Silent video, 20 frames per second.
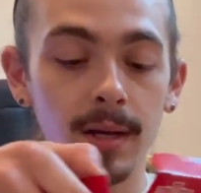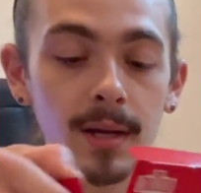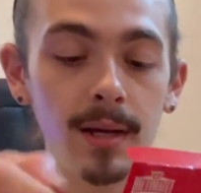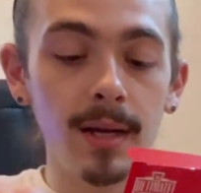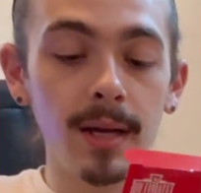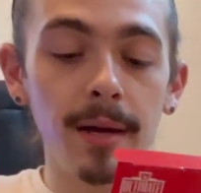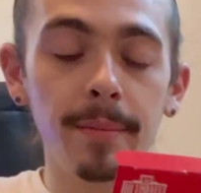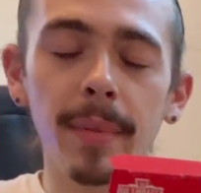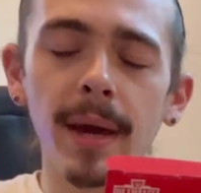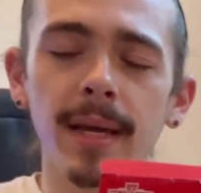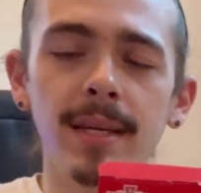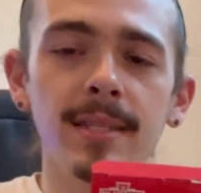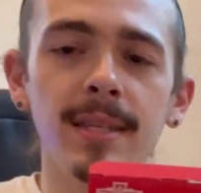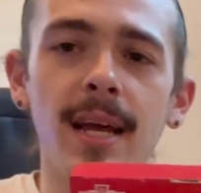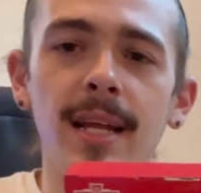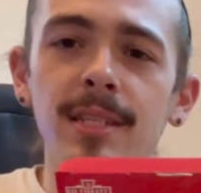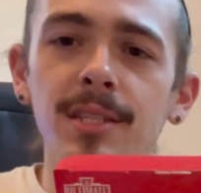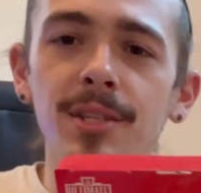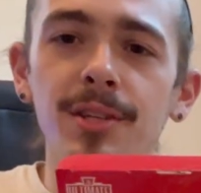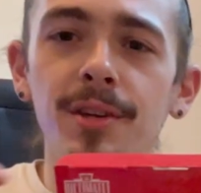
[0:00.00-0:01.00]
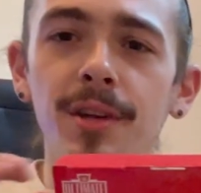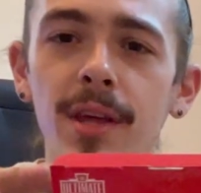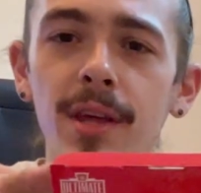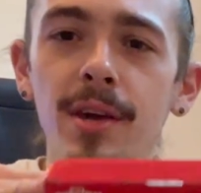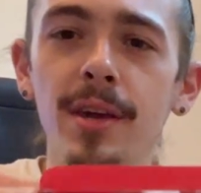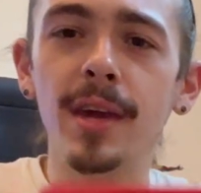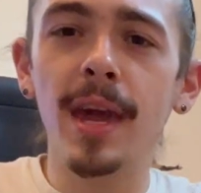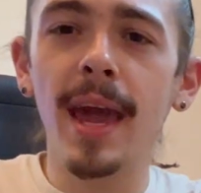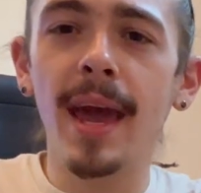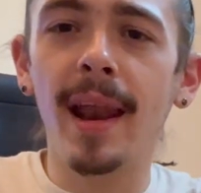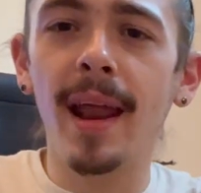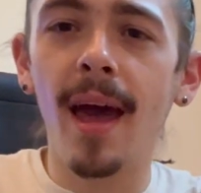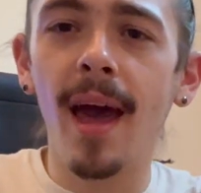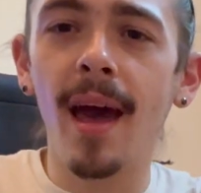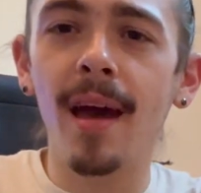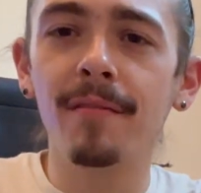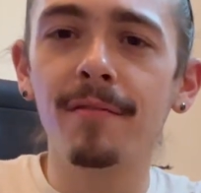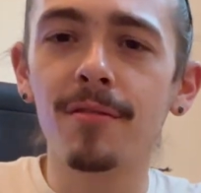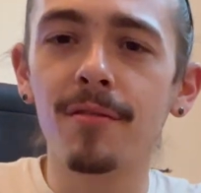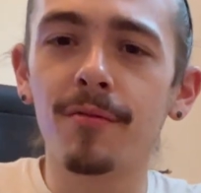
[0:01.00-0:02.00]
it makes sense. You can't
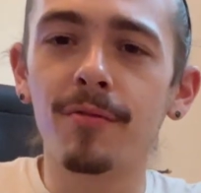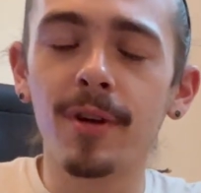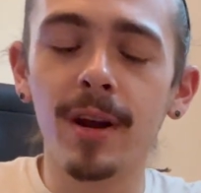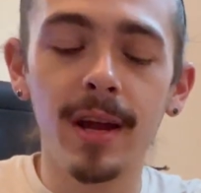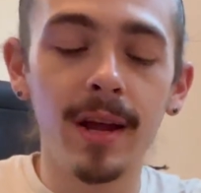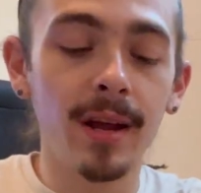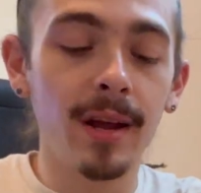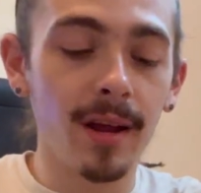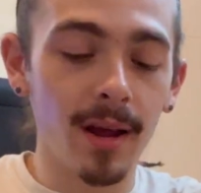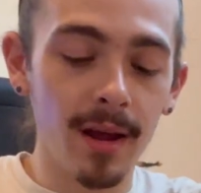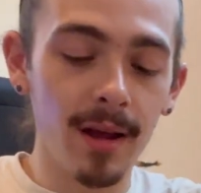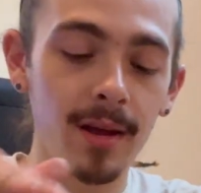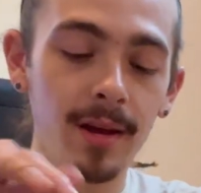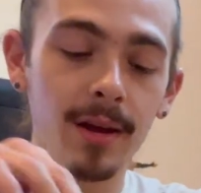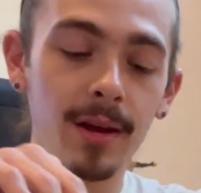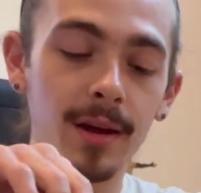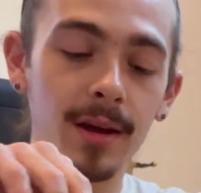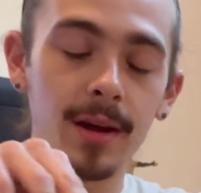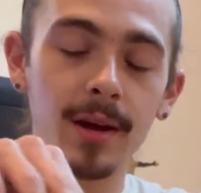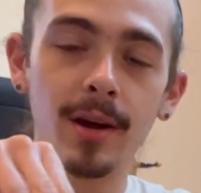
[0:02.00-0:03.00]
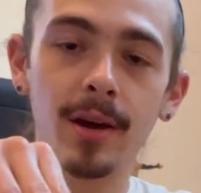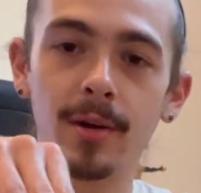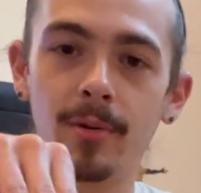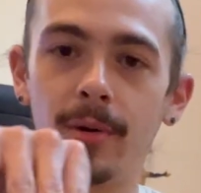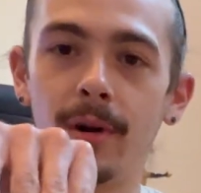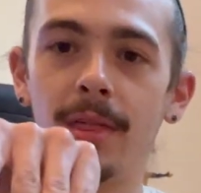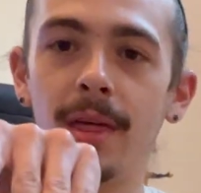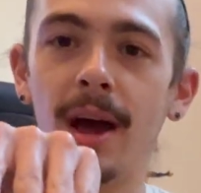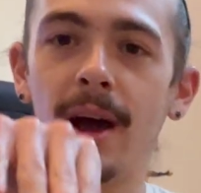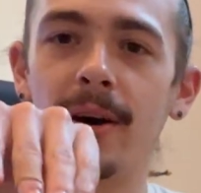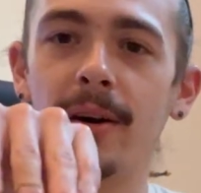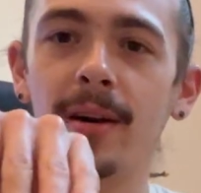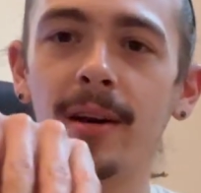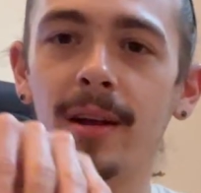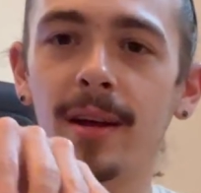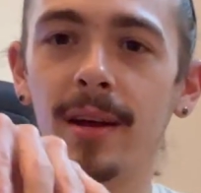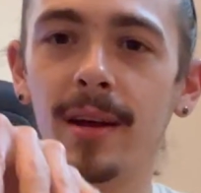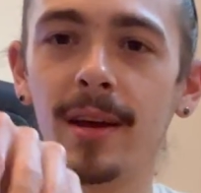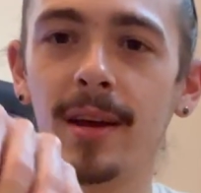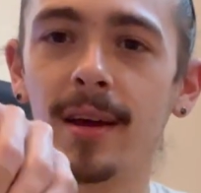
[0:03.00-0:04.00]
have the ring without
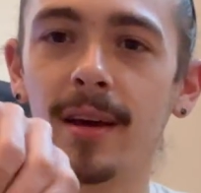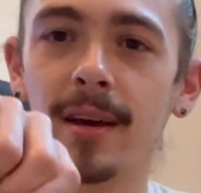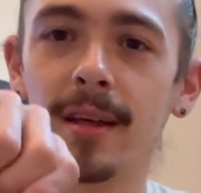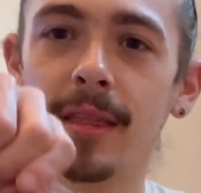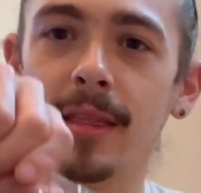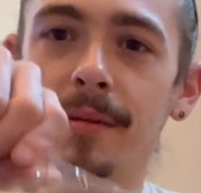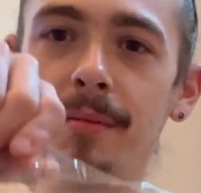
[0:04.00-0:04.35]
the